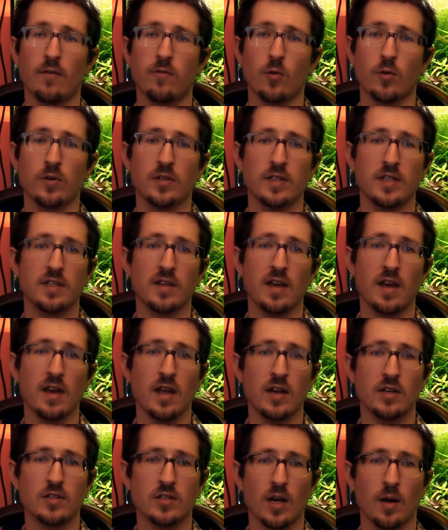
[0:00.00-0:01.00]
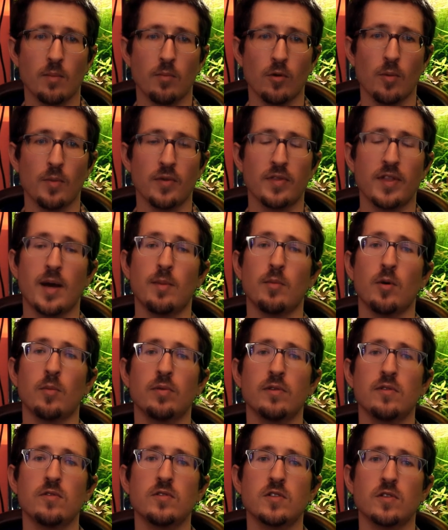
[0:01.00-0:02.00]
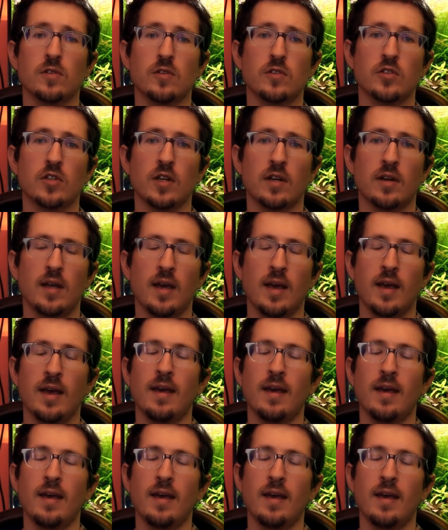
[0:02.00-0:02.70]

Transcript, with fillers: four D K H uh, bromothiamyl blue solution,